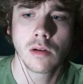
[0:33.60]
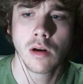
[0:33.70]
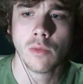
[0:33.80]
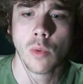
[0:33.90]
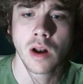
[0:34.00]

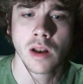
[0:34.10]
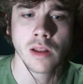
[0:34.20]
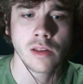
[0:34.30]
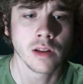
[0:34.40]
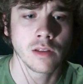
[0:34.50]
of what it
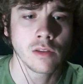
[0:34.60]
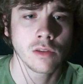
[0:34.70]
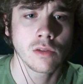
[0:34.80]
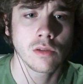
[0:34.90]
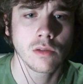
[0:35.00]
is that
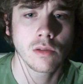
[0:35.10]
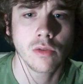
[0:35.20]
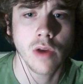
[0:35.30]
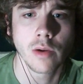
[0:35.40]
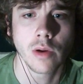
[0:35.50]
it's
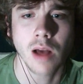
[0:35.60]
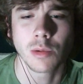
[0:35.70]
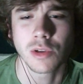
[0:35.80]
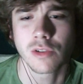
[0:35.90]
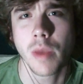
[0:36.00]
trying to
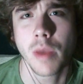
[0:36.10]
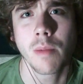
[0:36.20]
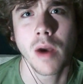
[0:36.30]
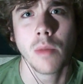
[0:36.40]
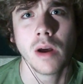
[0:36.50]
accomplish. There's no
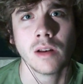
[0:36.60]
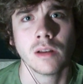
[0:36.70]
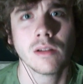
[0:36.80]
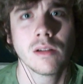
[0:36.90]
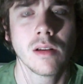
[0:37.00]
PayPal button,